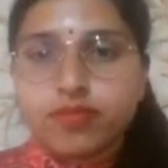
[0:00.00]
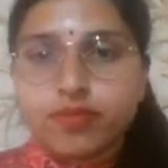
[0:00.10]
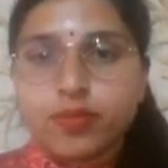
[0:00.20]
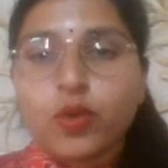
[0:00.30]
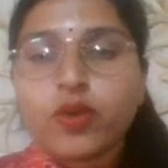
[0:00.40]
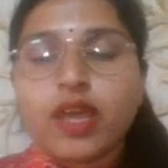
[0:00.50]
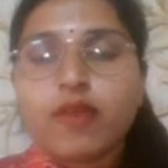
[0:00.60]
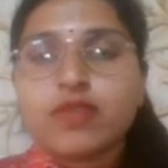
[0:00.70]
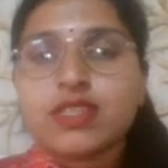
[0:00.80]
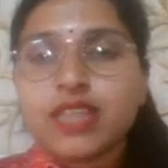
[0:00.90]
program
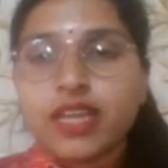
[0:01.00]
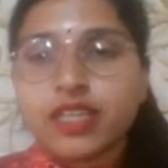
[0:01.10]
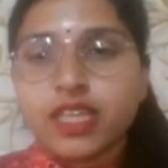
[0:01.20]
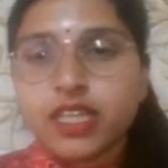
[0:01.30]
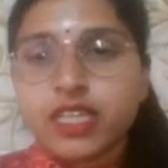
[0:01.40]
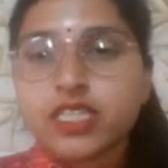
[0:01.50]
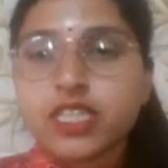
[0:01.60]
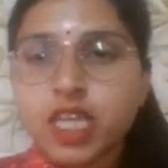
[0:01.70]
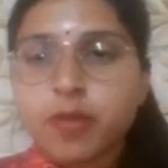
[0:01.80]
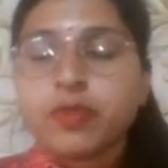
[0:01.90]
will send the
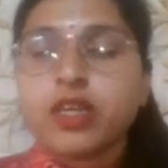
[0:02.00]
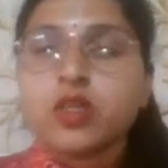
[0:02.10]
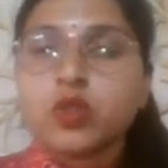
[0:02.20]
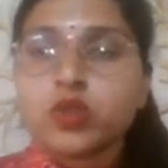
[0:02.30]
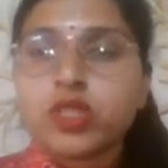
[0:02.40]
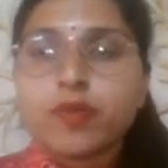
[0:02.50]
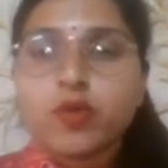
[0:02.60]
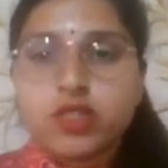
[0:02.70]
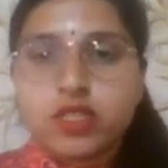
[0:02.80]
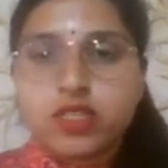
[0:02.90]
interrupt to the
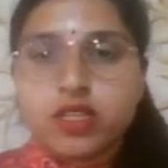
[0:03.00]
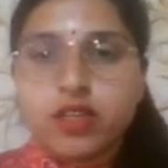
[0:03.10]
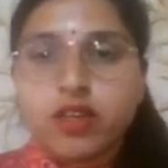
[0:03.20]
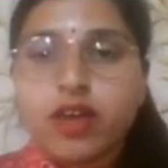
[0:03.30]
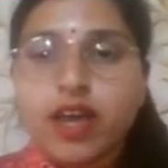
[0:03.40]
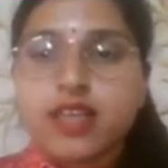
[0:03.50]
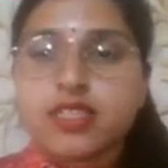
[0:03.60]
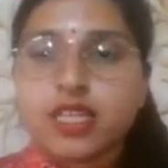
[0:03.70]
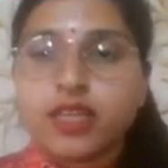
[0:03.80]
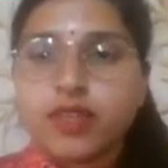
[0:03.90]
processor
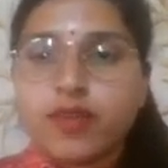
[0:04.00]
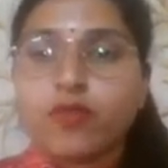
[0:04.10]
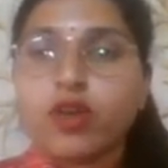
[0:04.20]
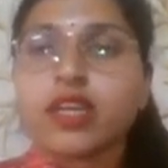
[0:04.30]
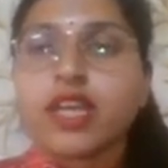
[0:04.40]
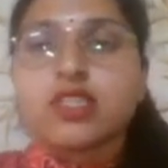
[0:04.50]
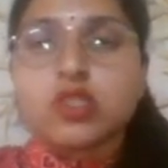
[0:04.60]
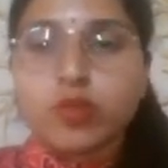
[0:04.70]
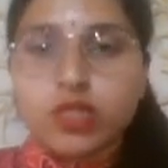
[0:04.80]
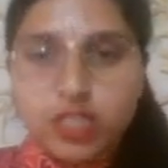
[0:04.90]
asking them what next to
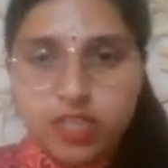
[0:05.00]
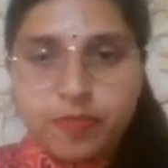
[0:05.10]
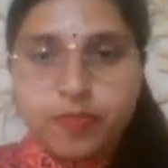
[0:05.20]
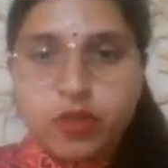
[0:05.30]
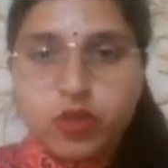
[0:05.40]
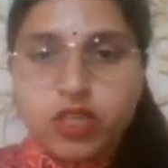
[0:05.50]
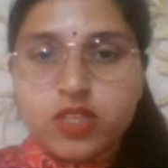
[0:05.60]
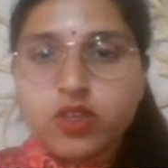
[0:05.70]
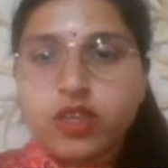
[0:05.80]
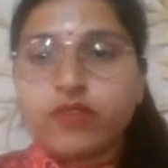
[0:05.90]
be done. Okay,
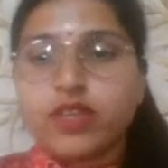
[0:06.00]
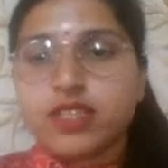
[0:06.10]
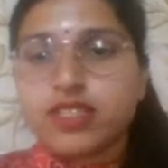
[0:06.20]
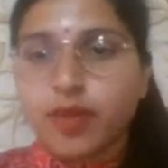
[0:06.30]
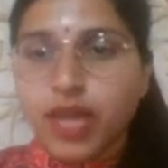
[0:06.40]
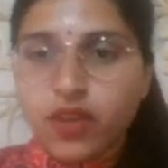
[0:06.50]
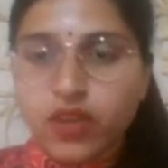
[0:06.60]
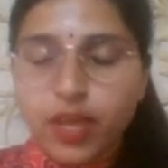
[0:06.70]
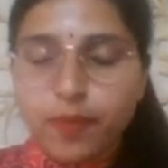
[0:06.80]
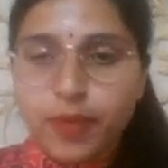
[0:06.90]
so if there is some higher
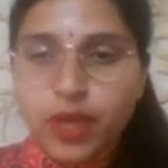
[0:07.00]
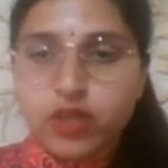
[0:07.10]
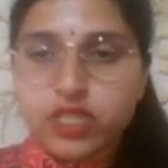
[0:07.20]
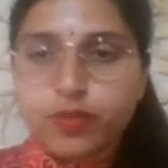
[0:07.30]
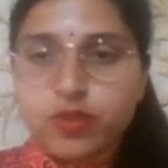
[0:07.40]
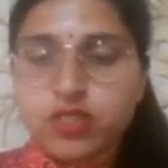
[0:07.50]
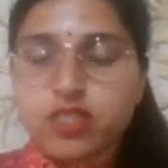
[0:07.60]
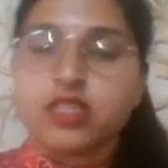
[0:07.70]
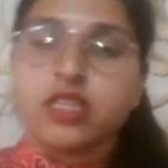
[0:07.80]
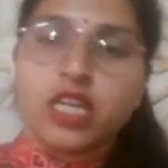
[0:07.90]
priority process,
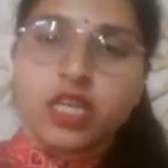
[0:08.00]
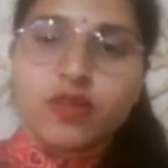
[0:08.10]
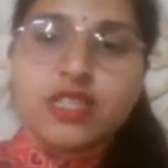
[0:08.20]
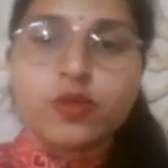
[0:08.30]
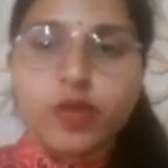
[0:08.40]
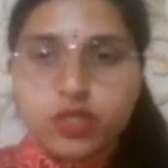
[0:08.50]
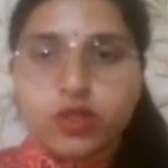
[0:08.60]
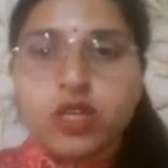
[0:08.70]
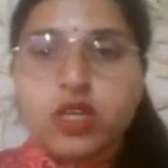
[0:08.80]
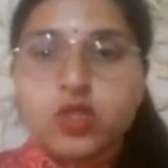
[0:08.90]
it will switch.
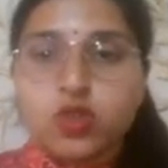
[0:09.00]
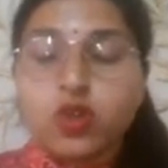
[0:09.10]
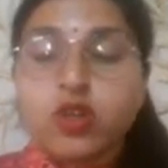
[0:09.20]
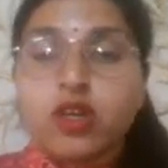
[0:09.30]
So